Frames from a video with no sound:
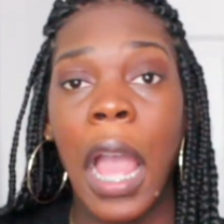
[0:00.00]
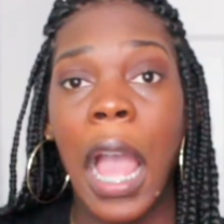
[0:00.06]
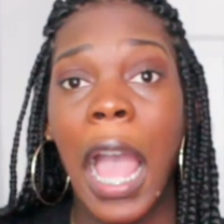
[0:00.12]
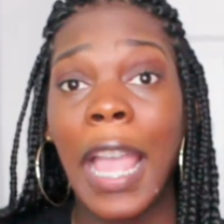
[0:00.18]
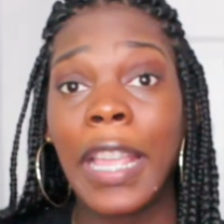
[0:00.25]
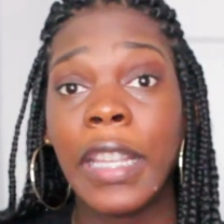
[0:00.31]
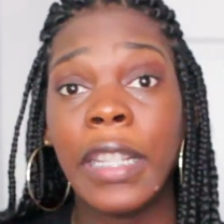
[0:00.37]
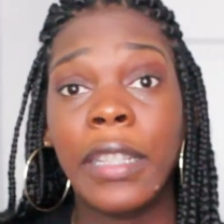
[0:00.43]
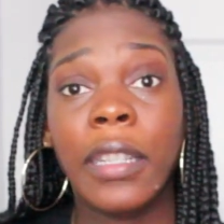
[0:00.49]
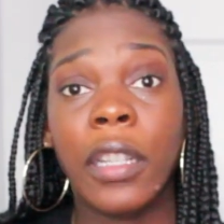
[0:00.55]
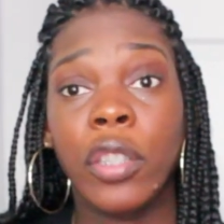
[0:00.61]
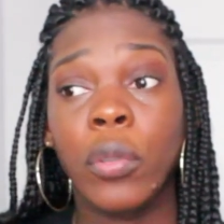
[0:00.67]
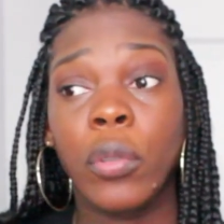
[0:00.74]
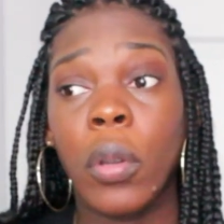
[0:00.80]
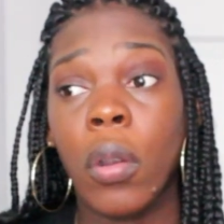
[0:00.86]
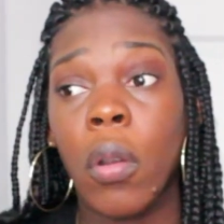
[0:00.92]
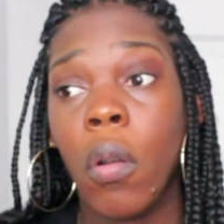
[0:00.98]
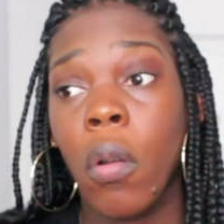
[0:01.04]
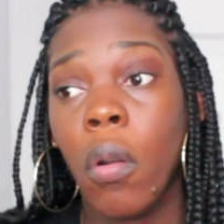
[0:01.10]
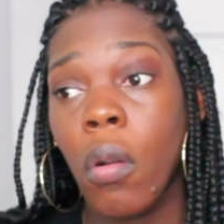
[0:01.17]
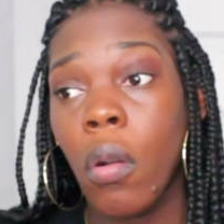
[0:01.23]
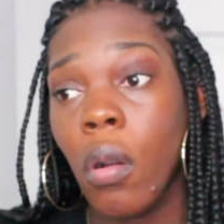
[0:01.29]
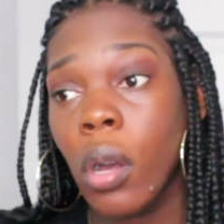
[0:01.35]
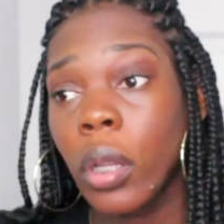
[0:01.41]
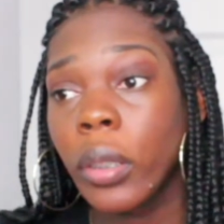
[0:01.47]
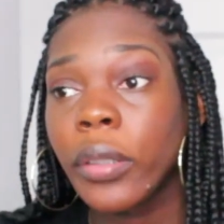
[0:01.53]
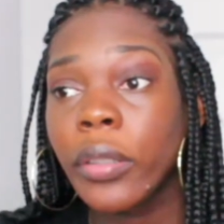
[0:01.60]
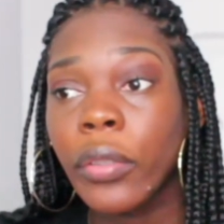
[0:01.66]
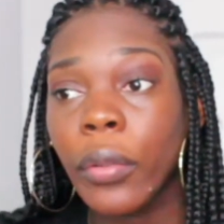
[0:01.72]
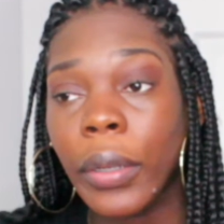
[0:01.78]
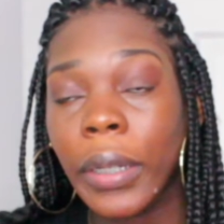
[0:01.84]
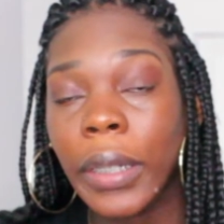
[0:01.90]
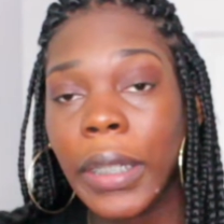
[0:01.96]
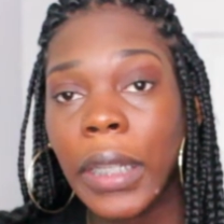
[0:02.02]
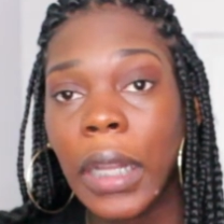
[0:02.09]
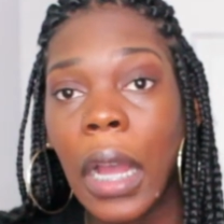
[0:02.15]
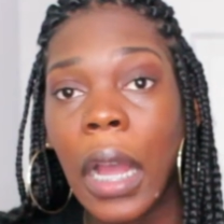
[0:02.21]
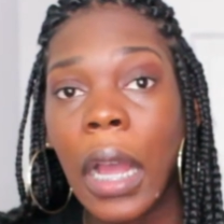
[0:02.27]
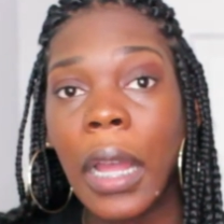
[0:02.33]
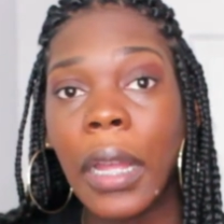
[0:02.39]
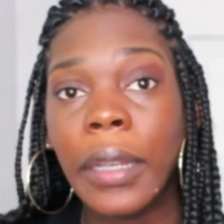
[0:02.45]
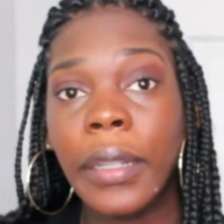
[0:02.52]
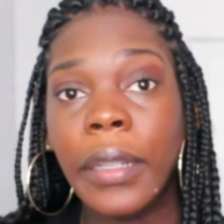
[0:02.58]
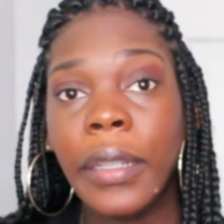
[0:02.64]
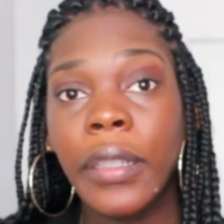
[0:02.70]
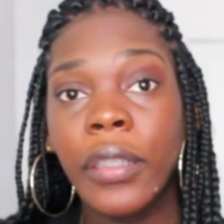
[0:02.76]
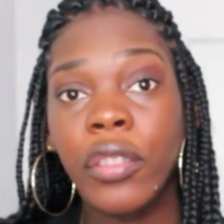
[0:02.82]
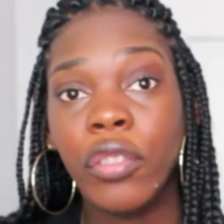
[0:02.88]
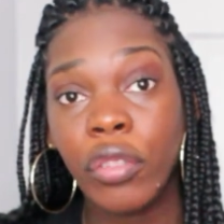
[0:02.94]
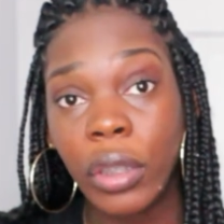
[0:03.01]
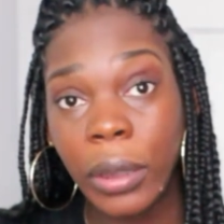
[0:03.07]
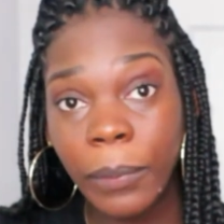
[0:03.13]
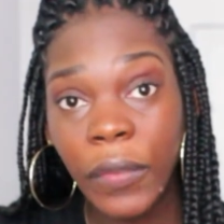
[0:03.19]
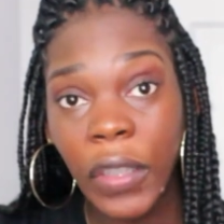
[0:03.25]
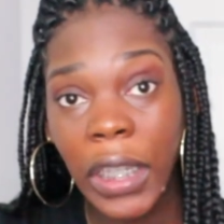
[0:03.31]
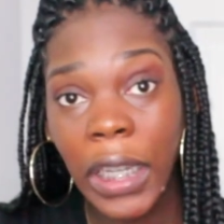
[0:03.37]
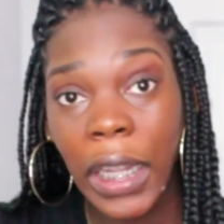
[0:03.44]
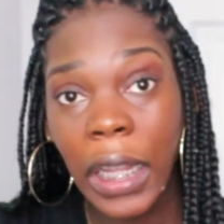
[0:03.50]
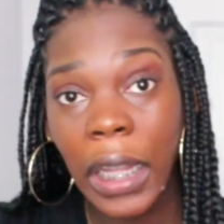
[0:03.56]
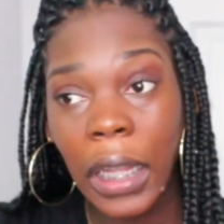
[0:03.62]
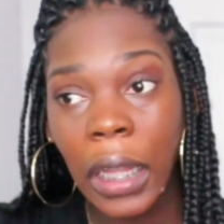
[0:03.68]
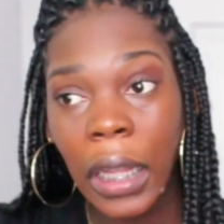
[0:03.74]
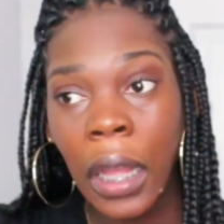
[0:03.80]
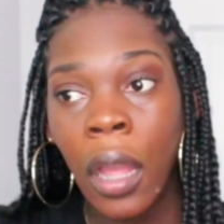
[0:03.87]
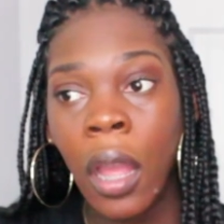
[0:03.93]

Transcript: I can tell you a whole story on dream feeding.